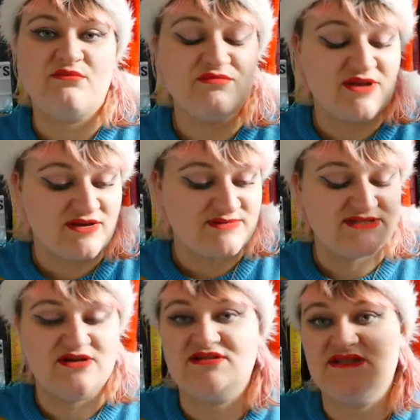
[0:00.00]
I'm probably going to be
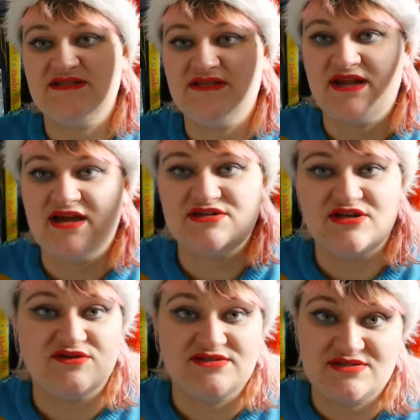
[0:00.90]
starting this today
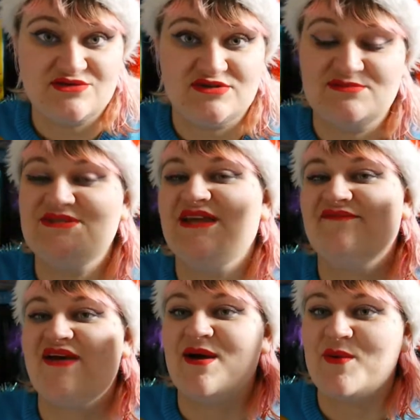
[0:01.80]
actually, because it's Christmas
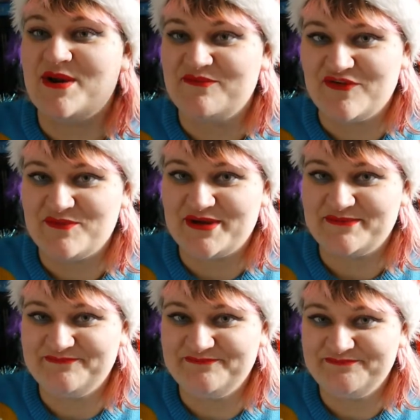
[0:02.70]
Eve when I'm filming.